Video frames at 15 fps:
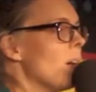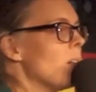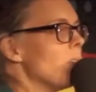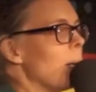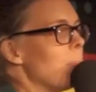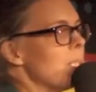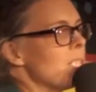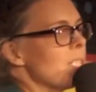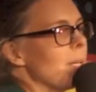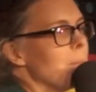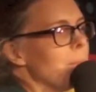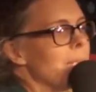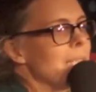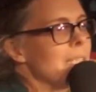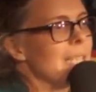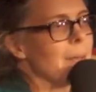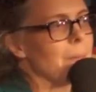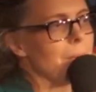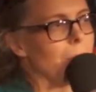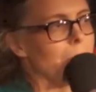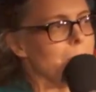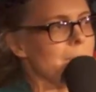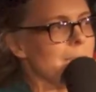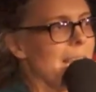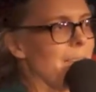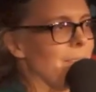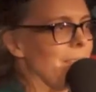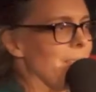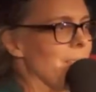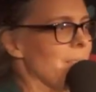Rubbish dumping tip number
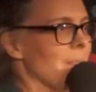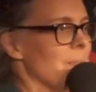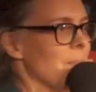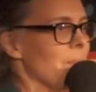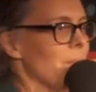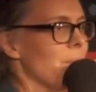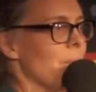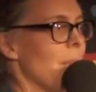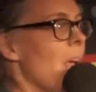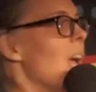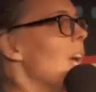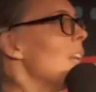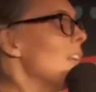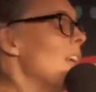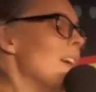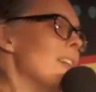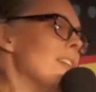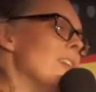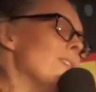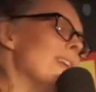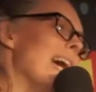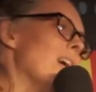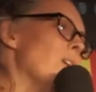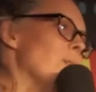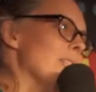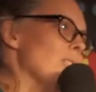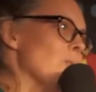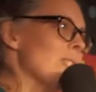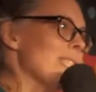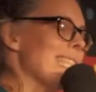7. Learn a new language
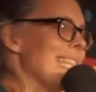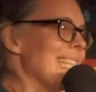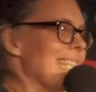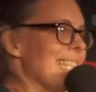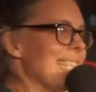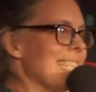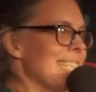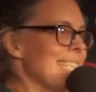or skill.